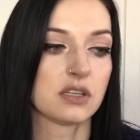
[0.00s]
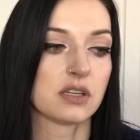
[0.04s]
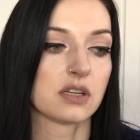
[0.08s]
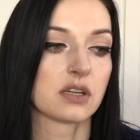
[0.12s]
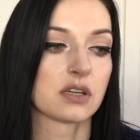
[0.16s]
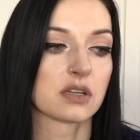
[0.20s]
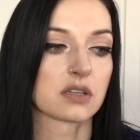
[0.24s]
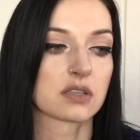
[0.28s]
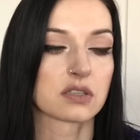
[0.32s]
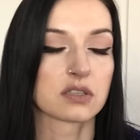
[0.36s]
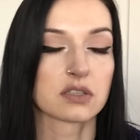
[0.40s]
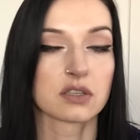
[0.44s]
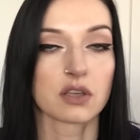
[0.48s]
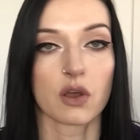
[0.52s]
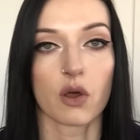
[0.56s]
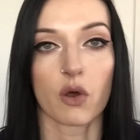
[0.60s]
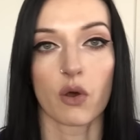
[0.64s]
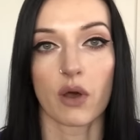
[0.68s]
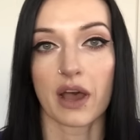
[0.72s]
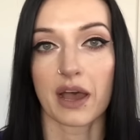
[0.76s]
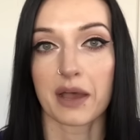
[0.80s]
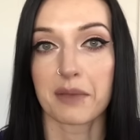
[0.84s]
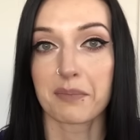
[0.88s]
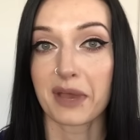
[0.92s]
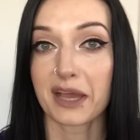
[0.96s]
year, so
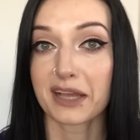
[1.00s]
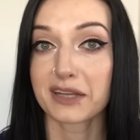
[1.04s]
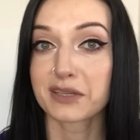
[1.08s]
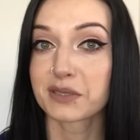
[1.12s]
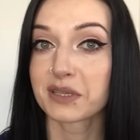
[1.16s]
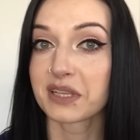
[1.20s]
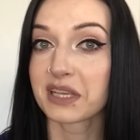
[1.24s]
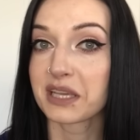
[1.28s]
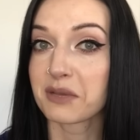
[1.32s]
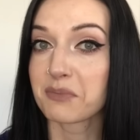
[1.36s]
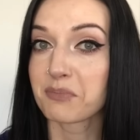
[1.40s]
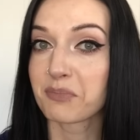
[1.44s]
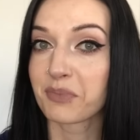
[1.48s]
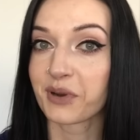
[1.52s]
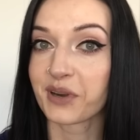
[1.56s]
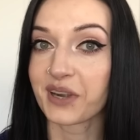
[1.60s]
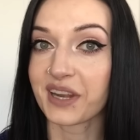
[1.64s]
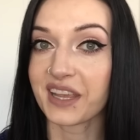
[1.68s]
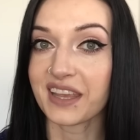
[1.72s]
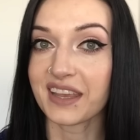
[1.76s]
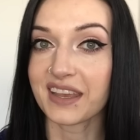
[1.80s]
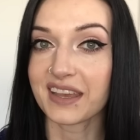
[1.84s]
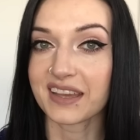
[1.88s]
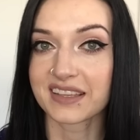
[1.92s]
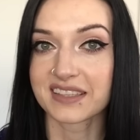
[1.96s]
I'm actually
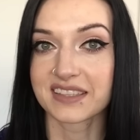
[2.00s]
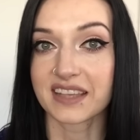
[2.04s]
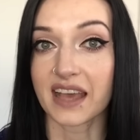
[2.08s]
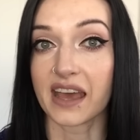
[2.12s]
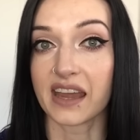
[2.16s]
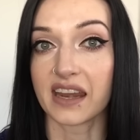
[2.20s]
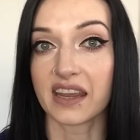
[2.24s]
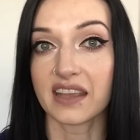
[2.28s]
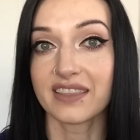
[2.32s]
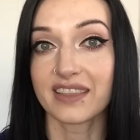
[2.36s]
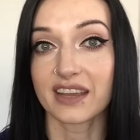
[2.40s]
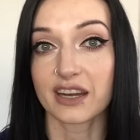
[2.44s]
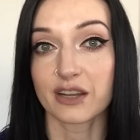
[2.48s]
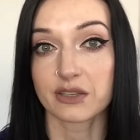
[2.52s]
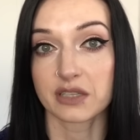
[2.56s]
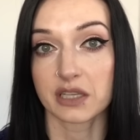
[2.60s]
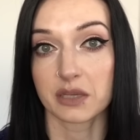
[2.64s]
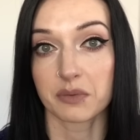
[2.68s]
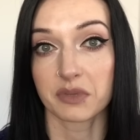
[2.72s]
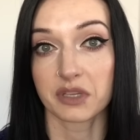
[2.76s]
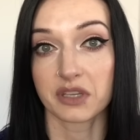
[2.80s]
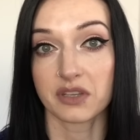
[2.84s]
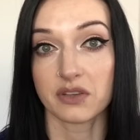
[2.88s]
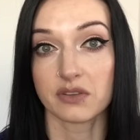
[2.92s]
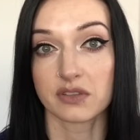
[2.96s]
pretty excited that I was
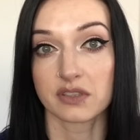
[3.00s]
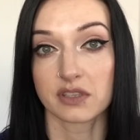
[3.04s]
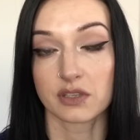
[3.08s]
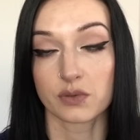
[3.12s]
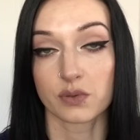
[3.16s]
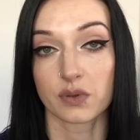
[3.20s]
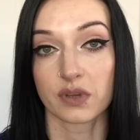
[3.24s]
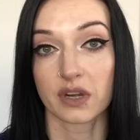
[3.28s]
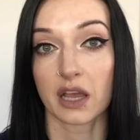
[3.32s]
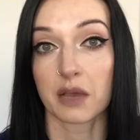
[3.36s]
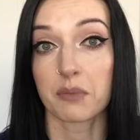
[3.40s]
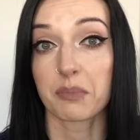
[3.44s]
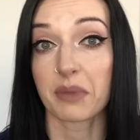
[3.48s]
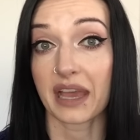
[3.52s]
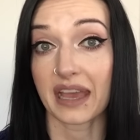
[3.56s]
able to use this one up.